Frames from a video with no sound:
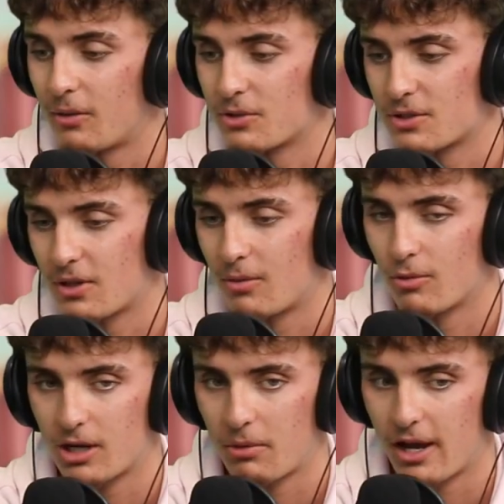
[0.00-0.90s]
I'm
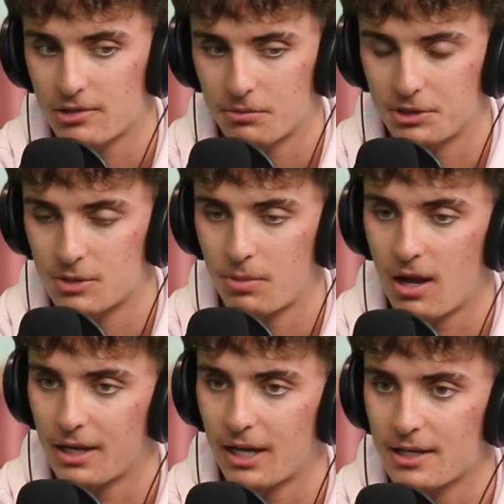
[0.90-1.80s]
working my ass off with this
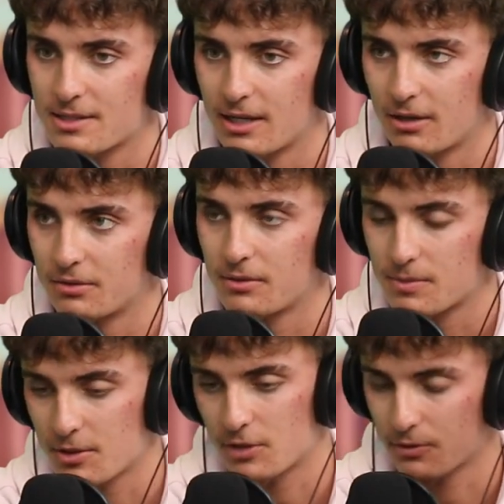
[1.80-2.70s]
podcast now, and
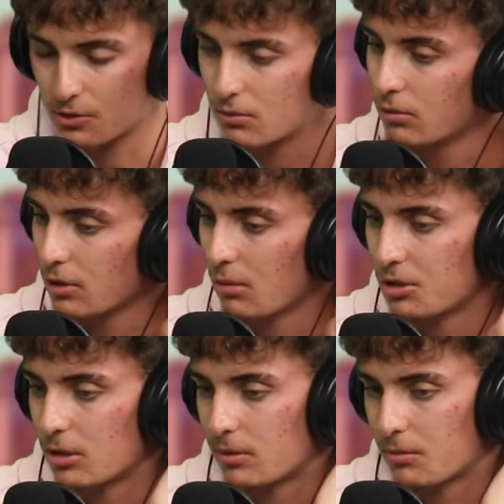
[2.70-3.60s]
especially for school coming
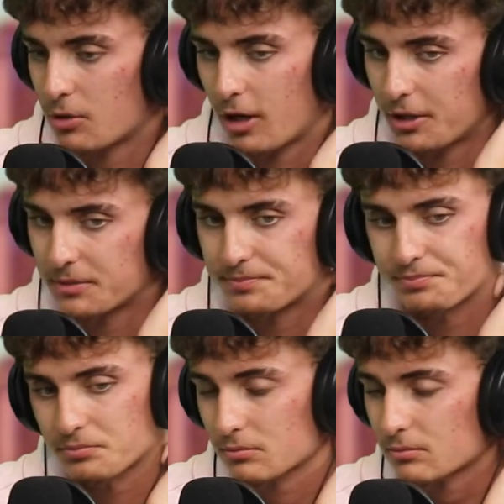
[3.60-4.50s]
up,
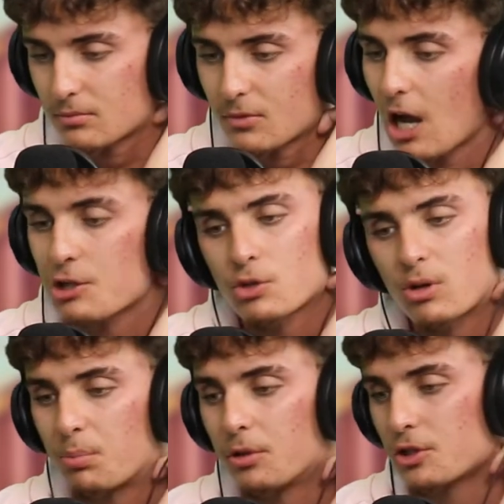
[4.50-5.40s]
I just
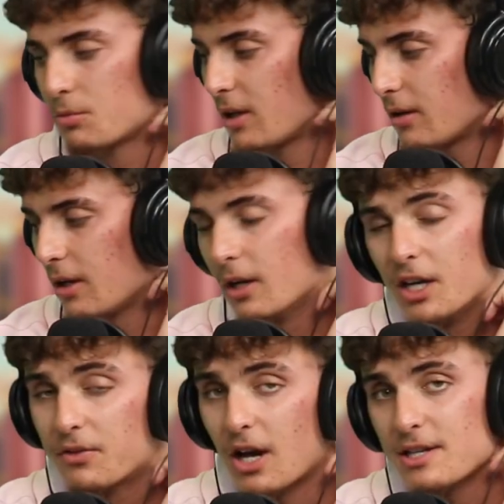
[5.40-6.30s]
want to push, man.
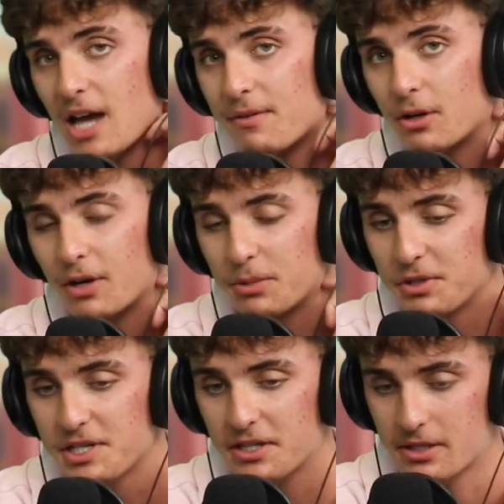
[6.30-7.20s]
If you guys haven't already,
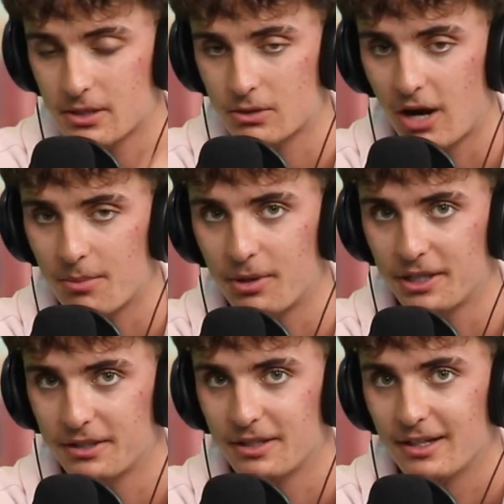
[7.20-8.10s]
please hit the subscribe
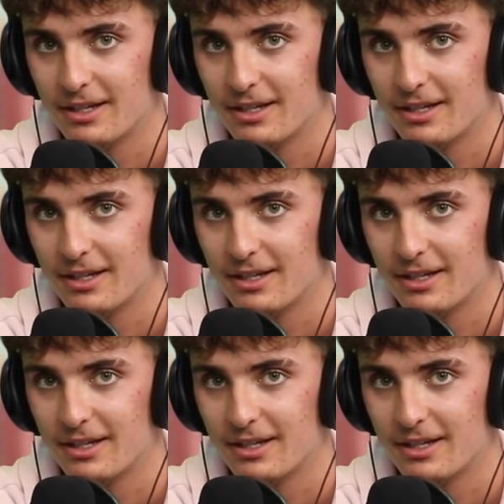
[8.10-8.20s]
button.